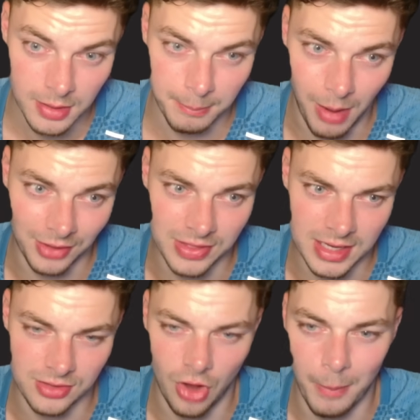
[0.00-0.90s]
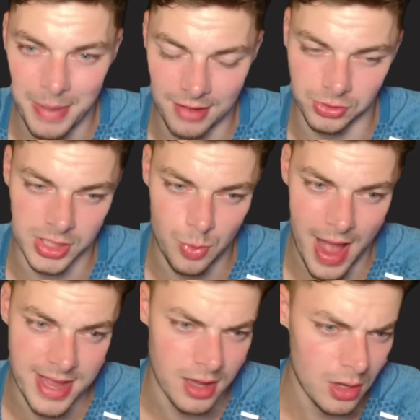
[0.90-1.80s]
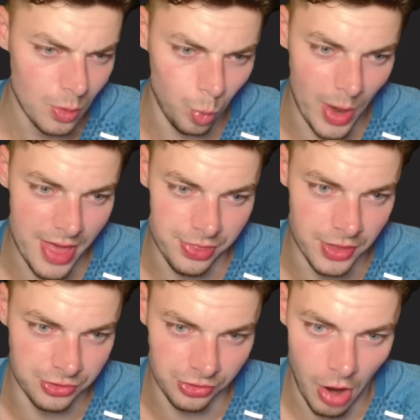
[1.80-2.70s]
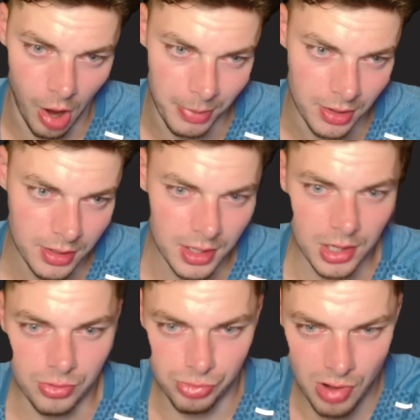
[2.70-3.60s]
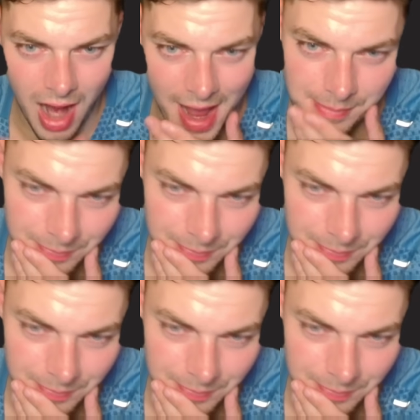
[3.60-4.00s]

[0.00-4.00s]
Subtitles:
But I think he's got a bit of leeway with the job. Right.